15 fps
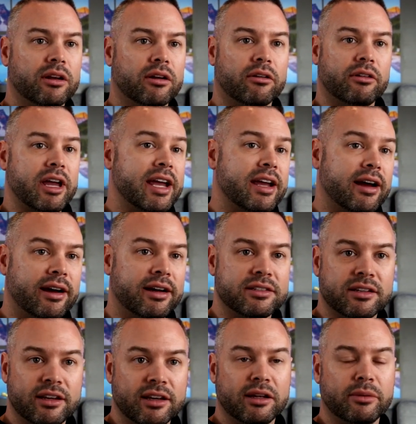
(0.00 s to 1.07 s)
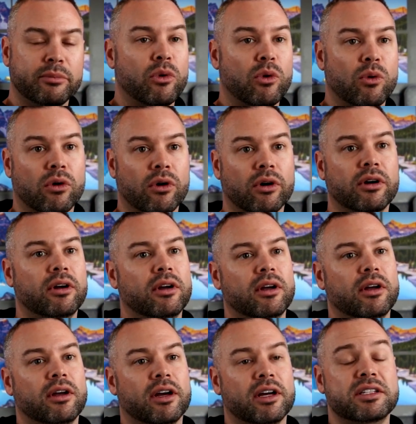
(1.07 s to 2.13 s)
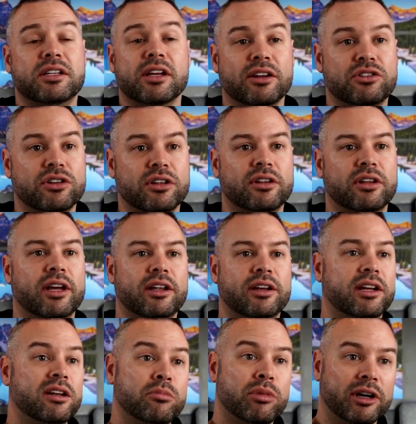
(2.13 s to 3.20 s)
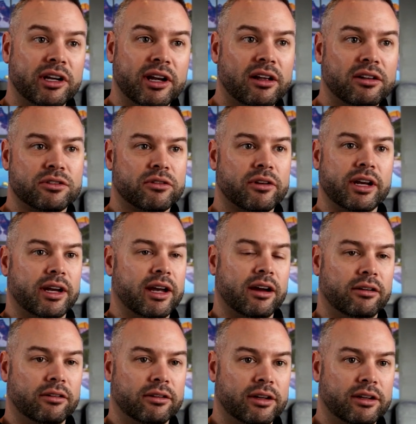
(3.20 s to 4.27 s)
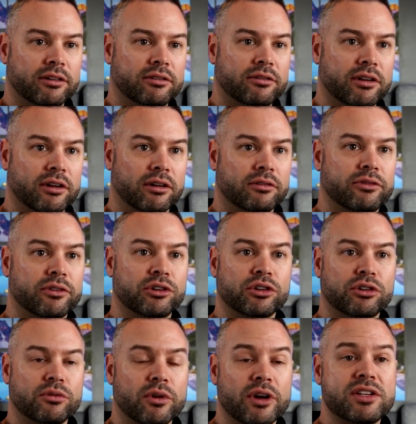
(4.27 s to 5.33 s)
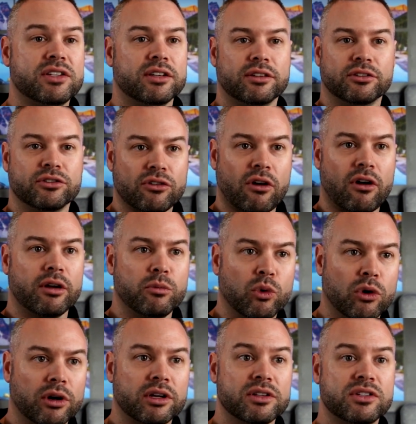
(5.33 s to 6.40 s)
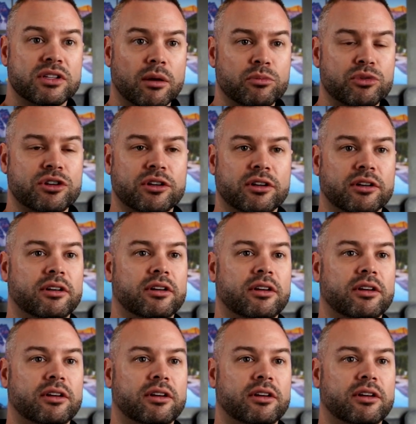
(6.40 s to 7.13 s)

AI is getting more attention than anybody else right now, and for good reason. They're drawing more consumption,